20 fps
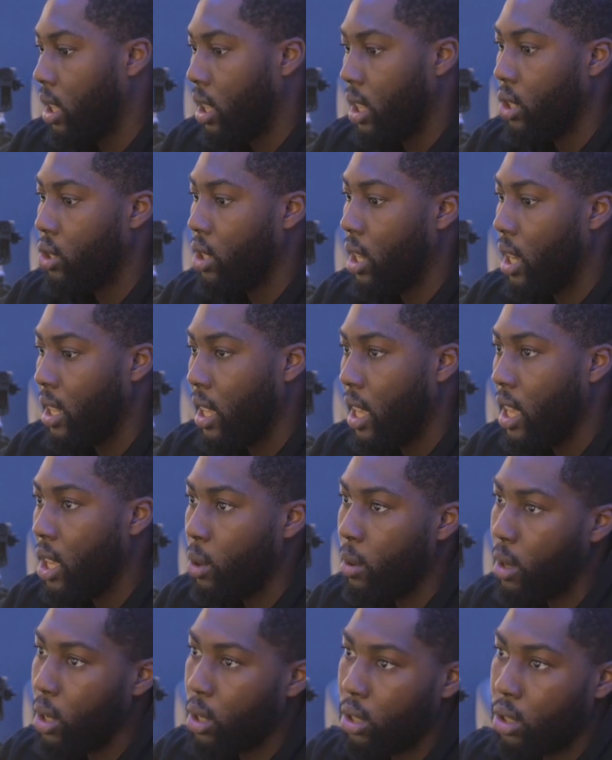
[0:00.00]
Literally had the
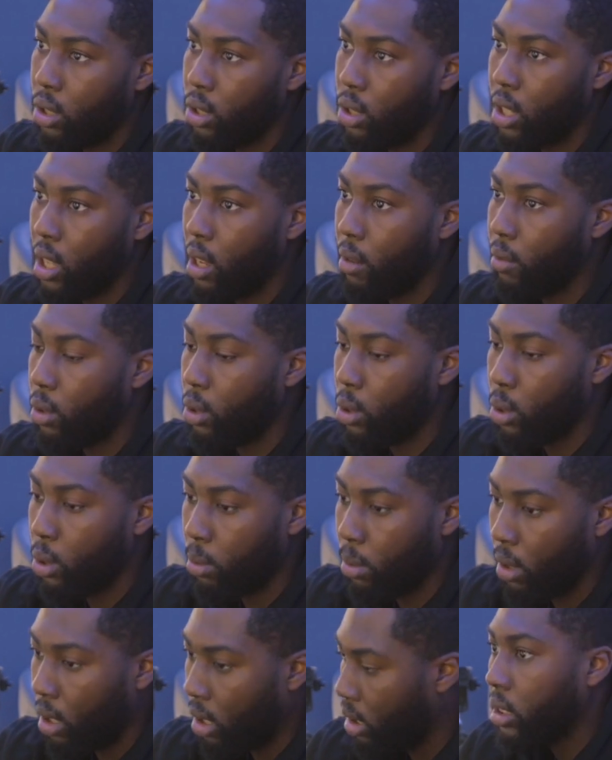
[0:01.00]
808 on just every
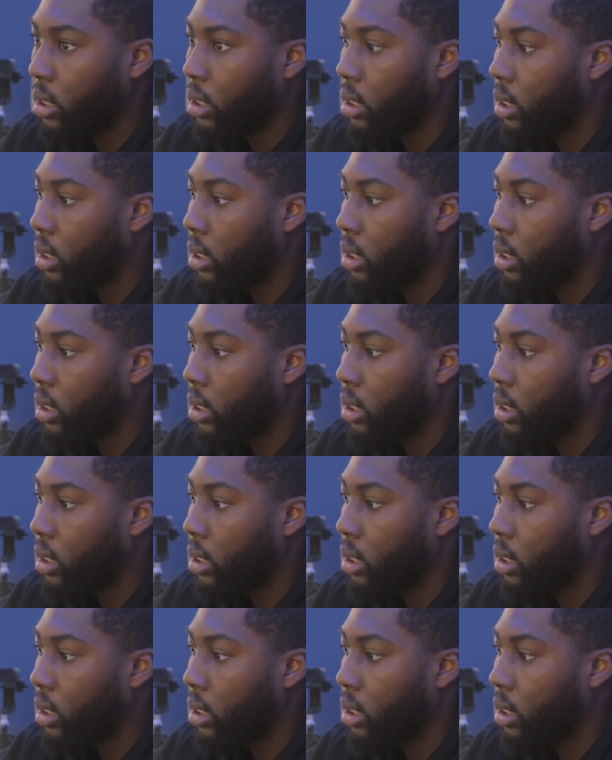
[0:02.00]
2-bar.